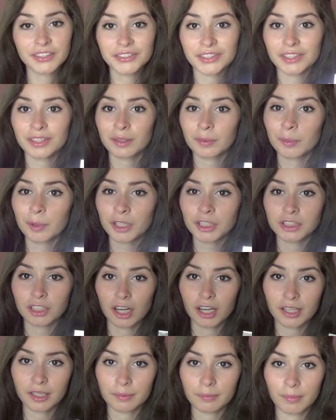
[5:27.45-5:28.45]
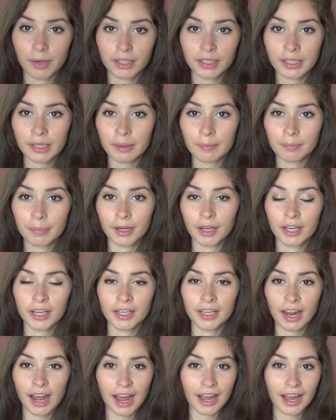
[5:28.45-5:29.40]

It's a little more dark and muddy, but